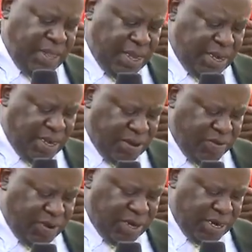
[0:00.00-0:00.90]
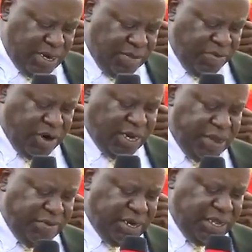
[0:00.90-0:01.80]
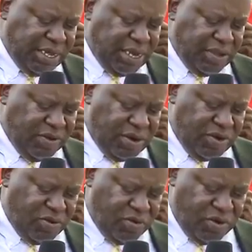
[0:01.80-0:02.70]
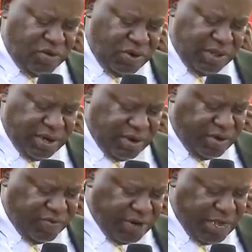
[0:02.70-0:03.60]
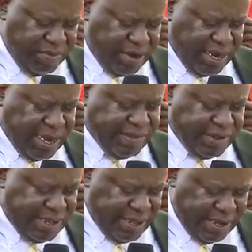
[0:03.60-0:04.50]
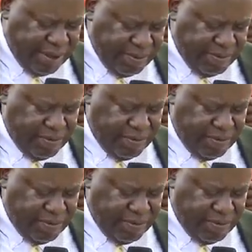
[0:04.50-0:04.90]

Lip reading: and we need more time in the church, so I don't want to waste a lot of time in the council here.